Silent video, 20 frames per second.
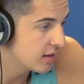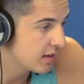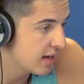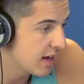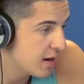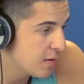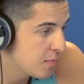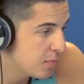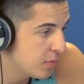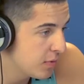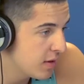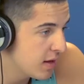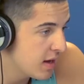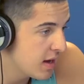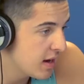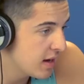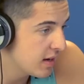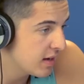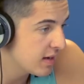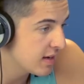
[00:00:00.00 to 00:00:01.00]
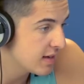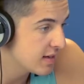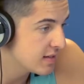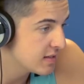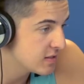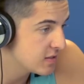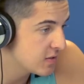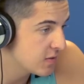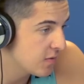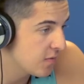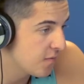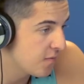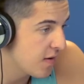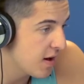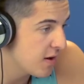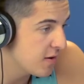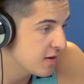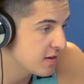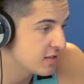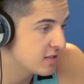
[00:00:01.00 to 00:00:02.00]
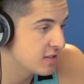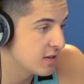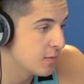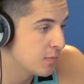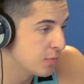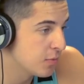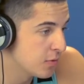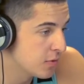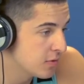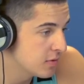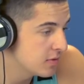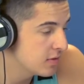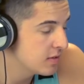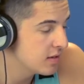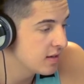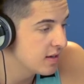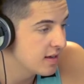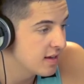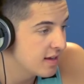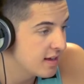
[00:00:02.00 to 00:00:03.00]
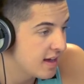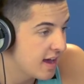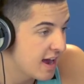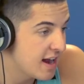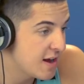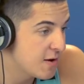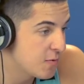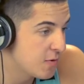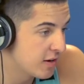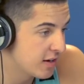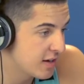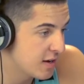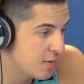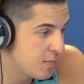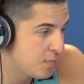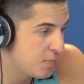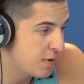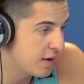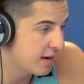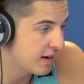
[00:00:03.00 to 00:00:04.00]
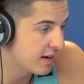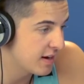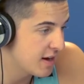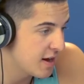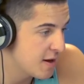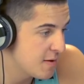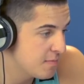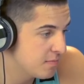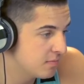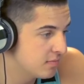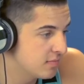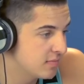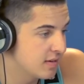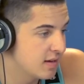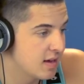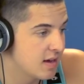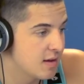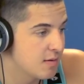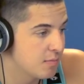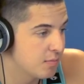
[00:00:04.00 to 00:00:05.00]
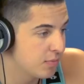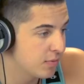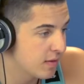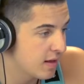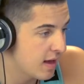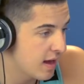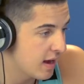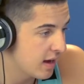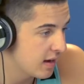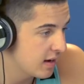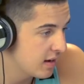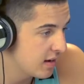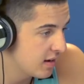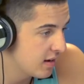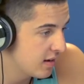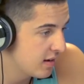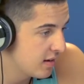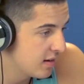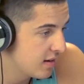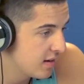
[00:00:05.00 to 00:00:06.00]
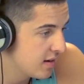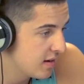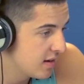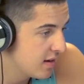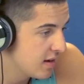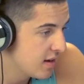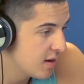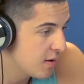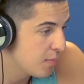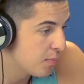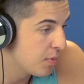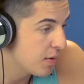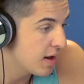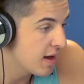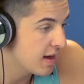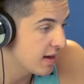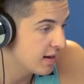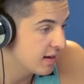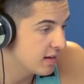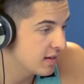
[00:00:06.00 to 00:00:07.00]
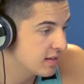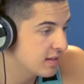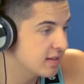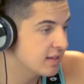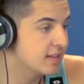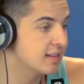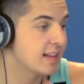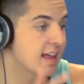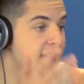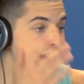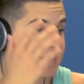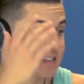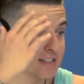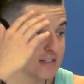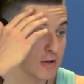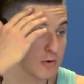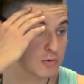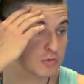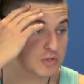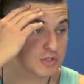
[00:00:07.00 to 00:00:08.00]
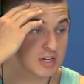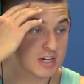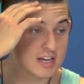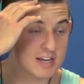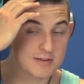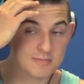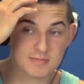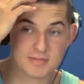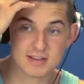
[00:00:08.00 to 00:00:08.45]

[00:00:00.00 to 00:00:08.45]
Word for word: The gameplay is very simple. Anyone can pick it up and play. But that's so cheap.